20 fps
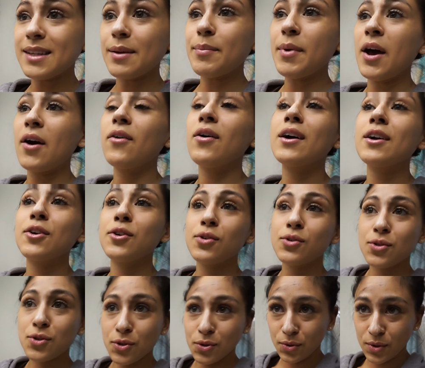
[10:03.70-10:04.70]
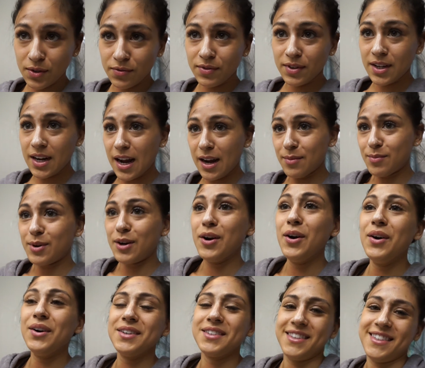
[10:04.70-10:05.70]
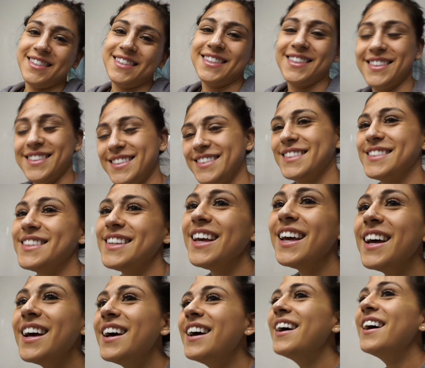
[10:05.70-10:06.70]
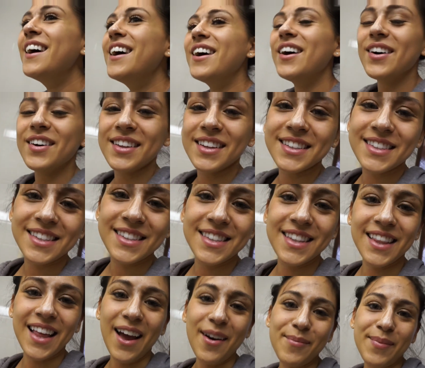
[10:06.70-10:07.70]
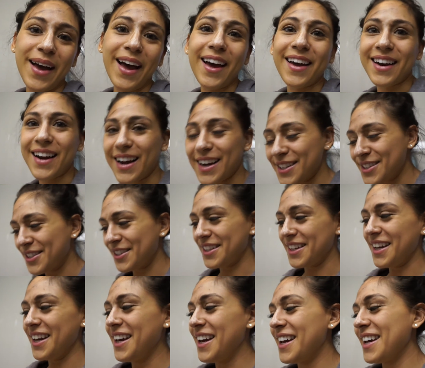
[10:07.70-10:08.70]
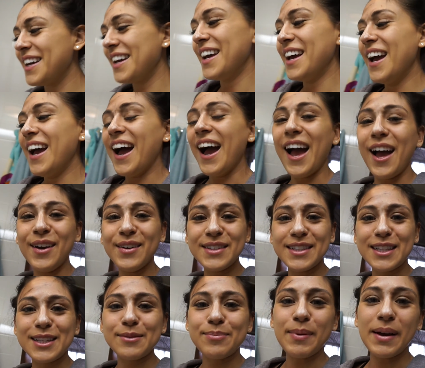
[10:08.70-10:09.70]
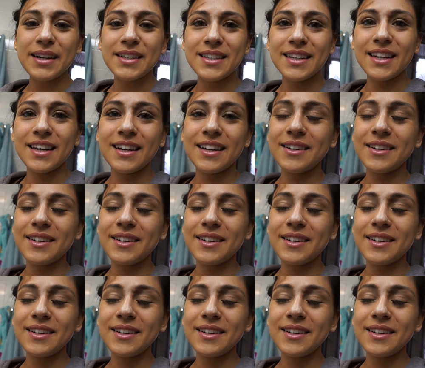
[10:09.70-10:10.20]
Somehow I grew two different eyebrows. Well, this isn't that bad, actually. I was expecting